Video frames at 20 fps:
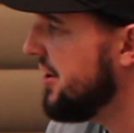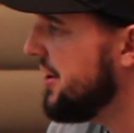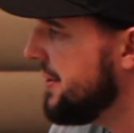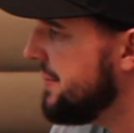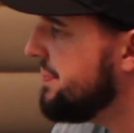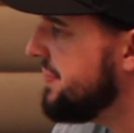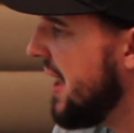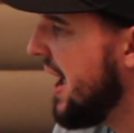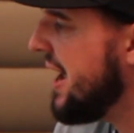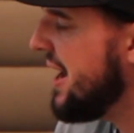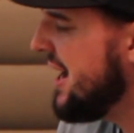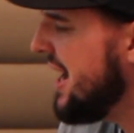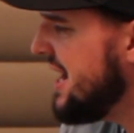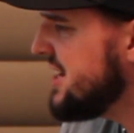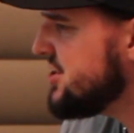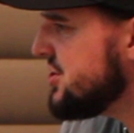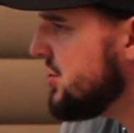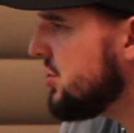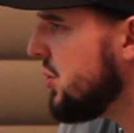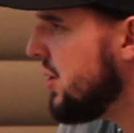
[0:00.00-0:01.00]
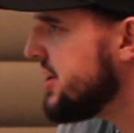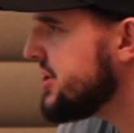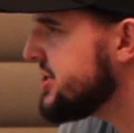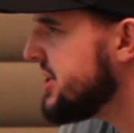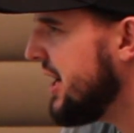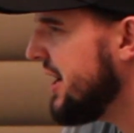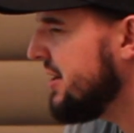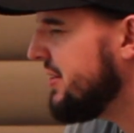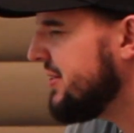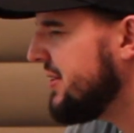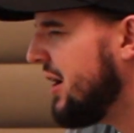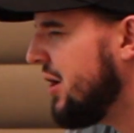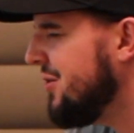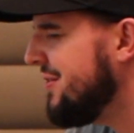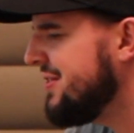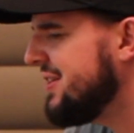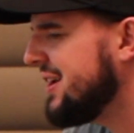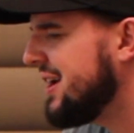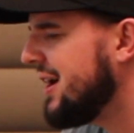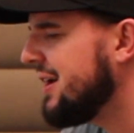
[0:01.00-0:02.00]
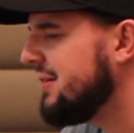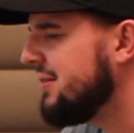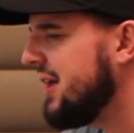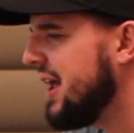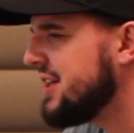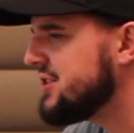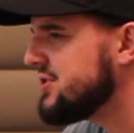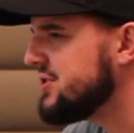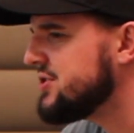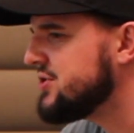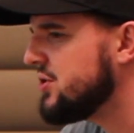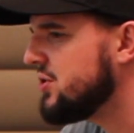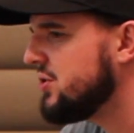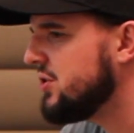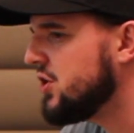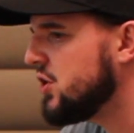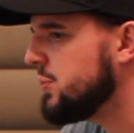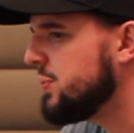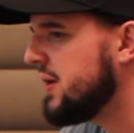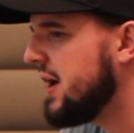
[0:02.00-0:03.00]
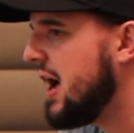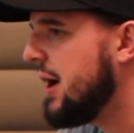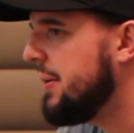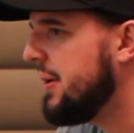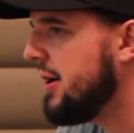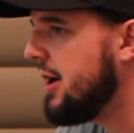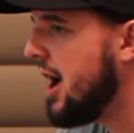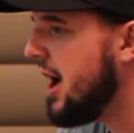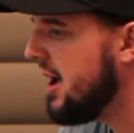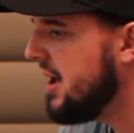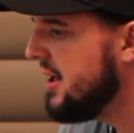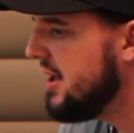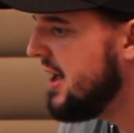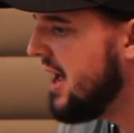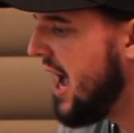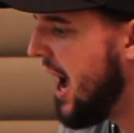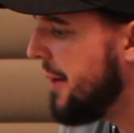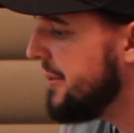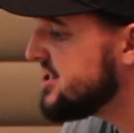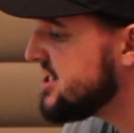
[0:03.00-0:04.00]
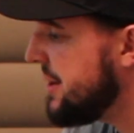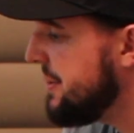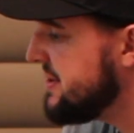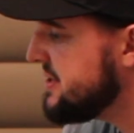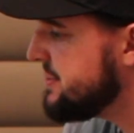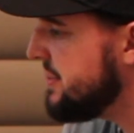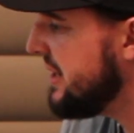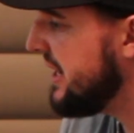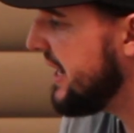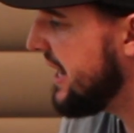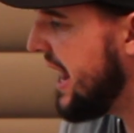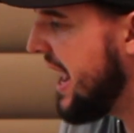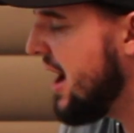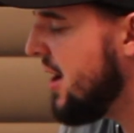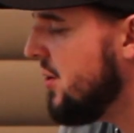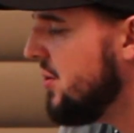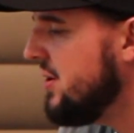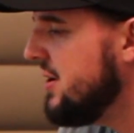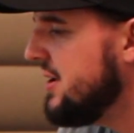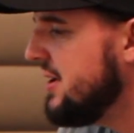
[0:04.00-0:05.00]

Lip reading: Yeah. And to answer your question, I don't even think I answered this earlier, but how much time I'm spending now.